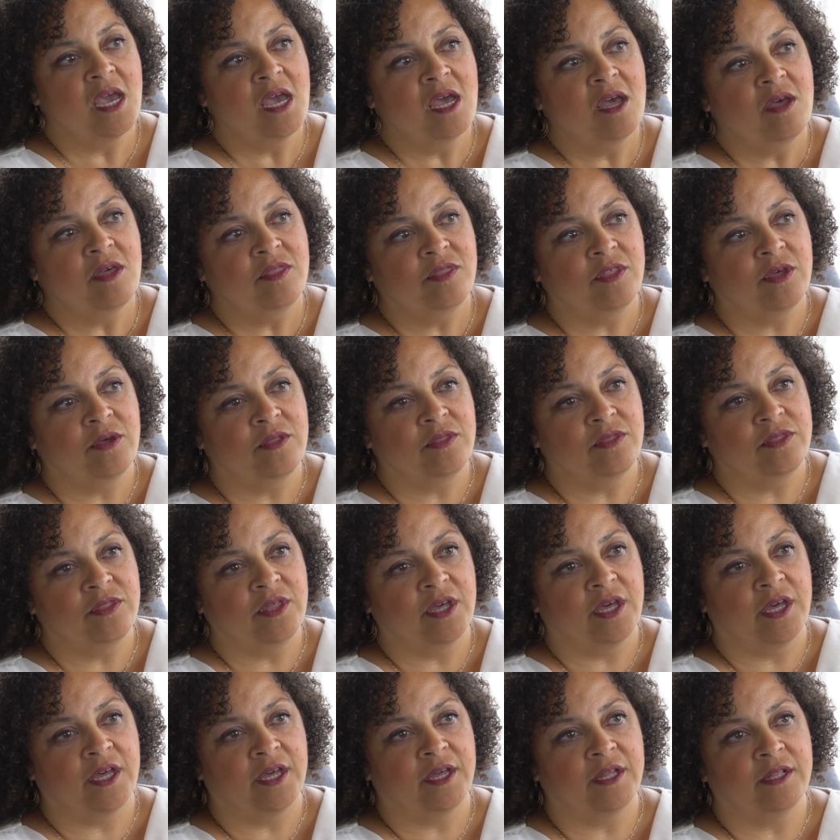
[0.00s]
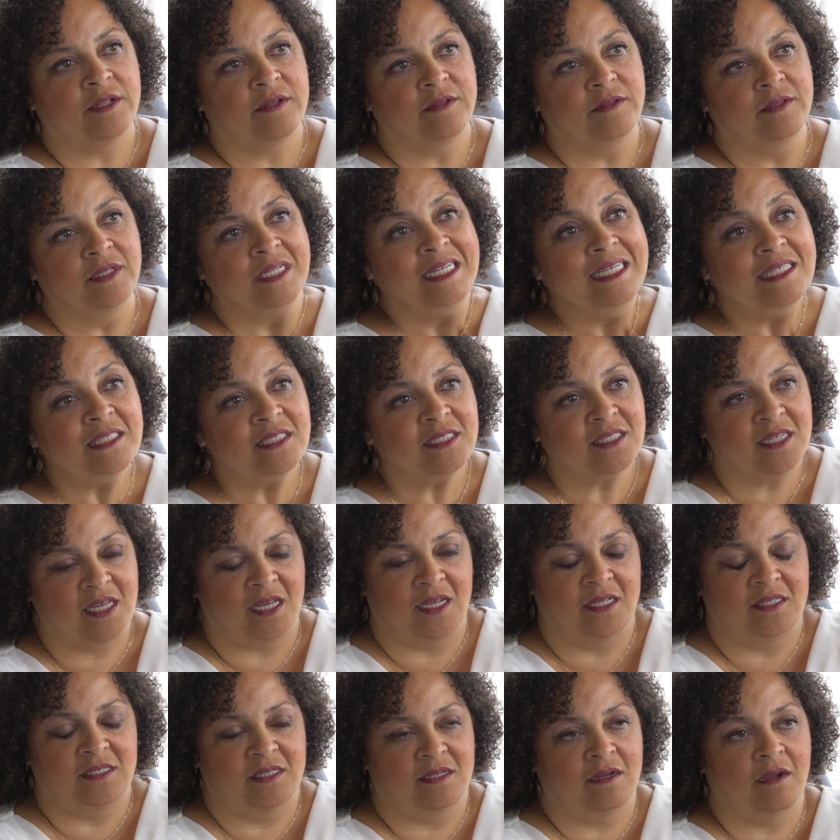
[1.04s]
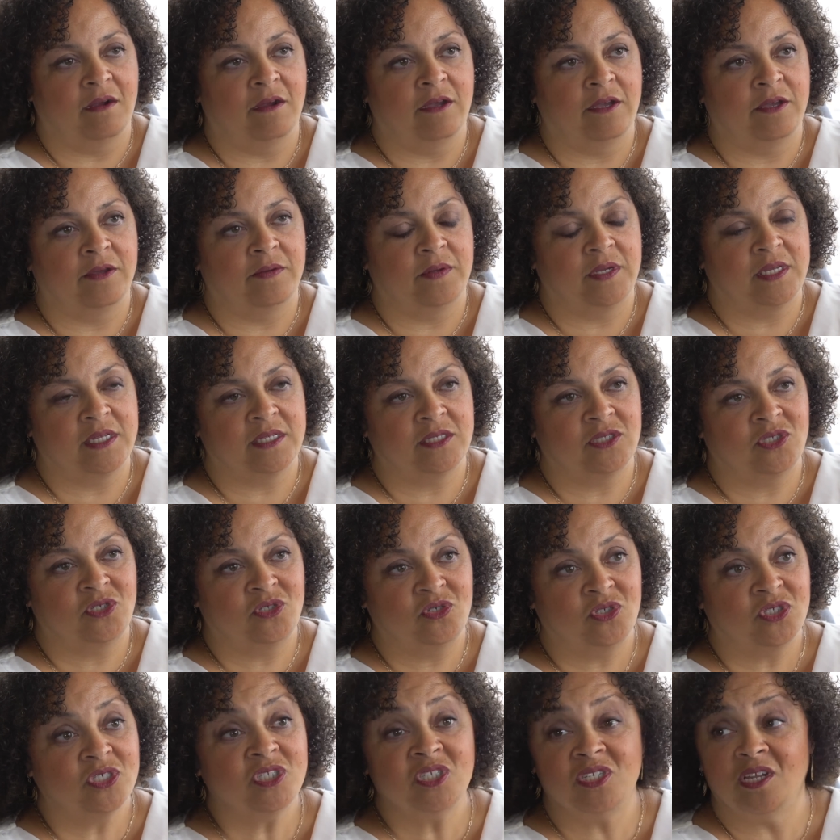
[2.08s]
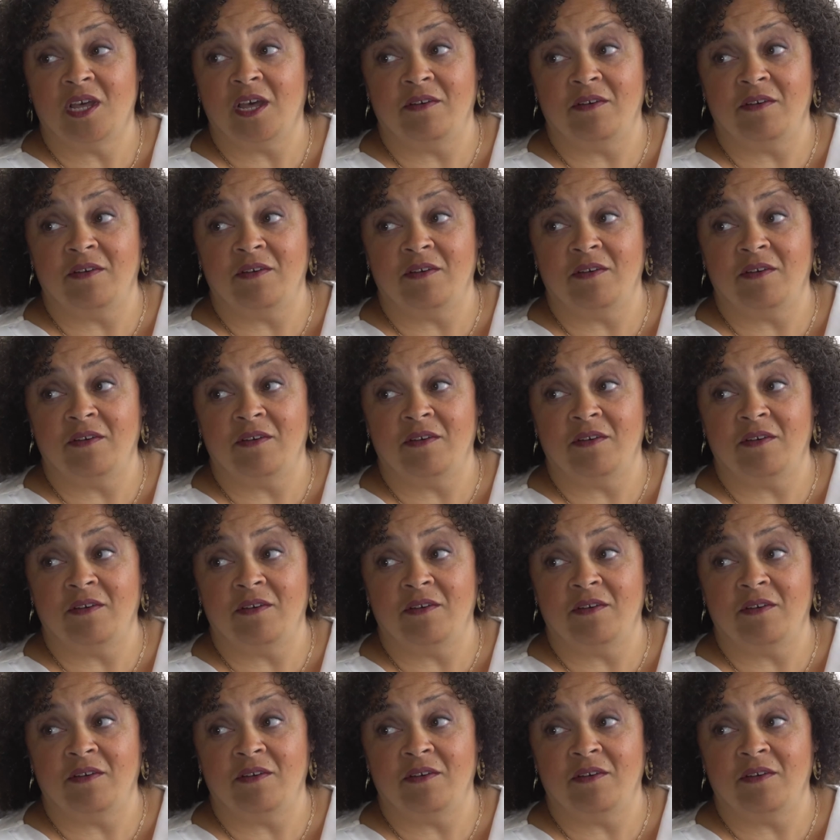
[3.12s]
yeah the the least case scenario is you're just